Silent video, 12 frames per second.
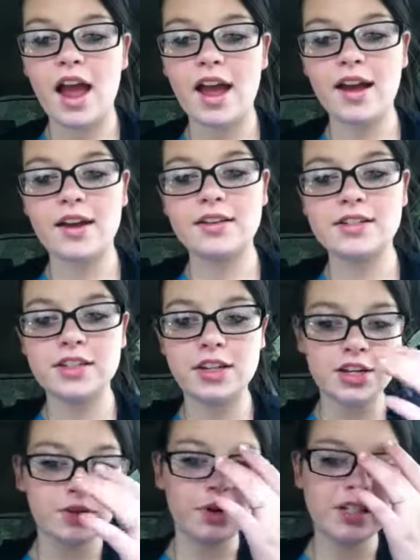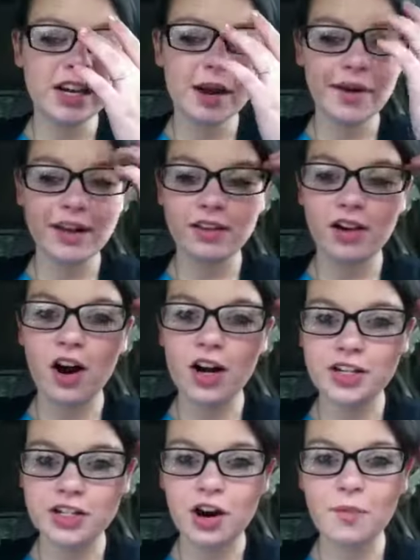And when she got back in the
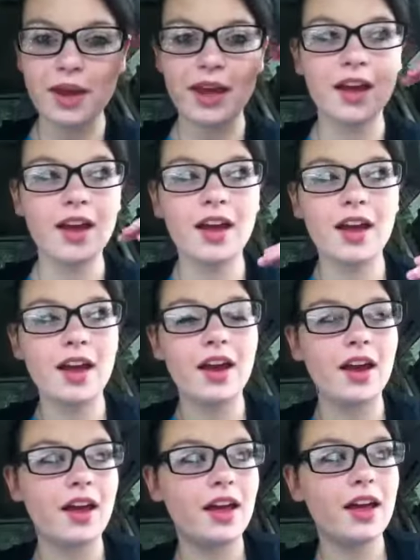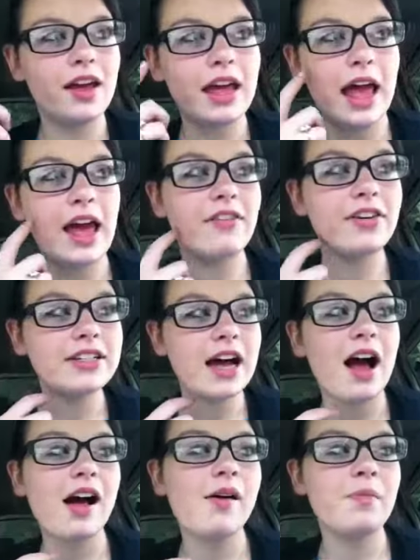car, she told me every
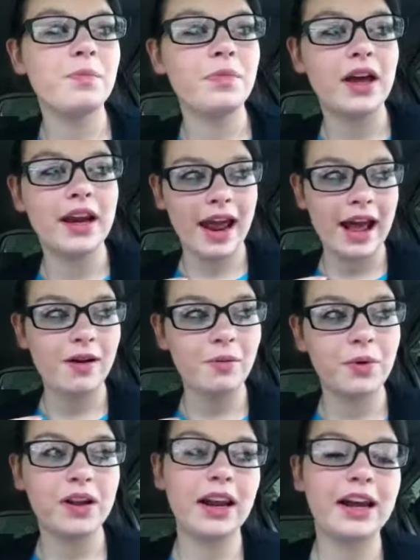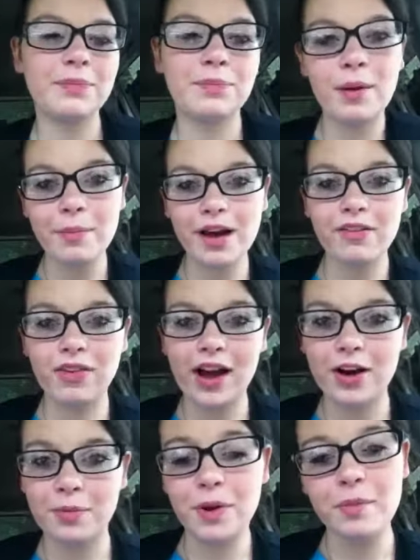time an ant would like bump out of
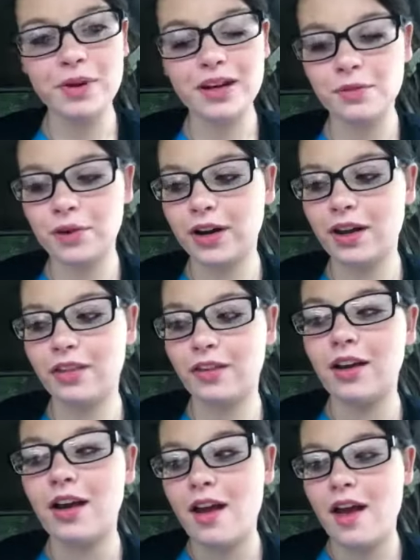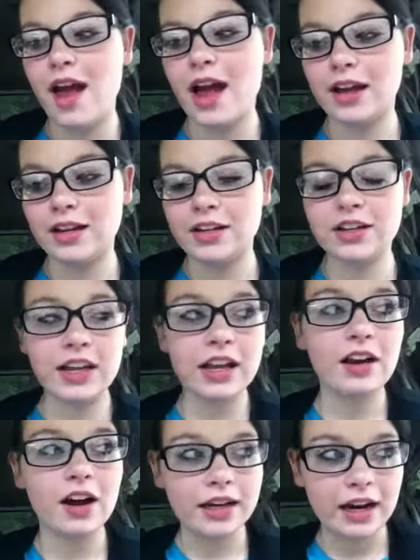line or bump into one another and
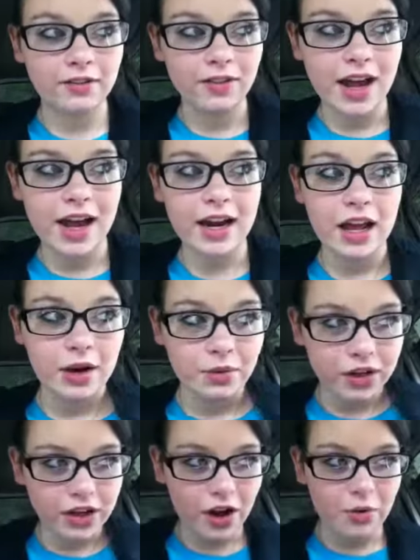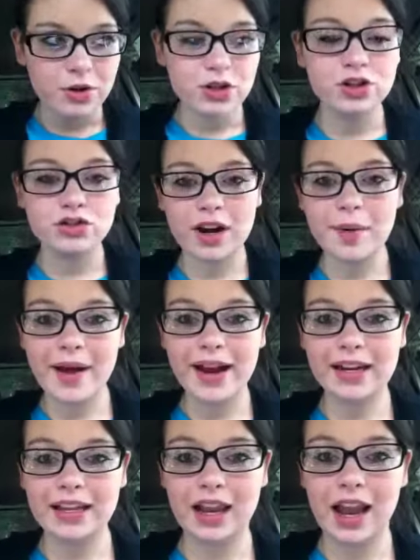get knocked out of line, it would go straight
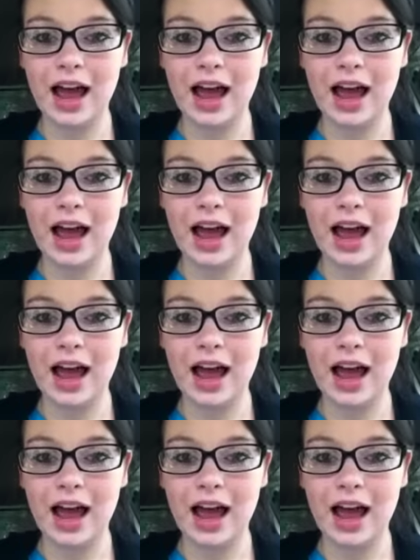back into the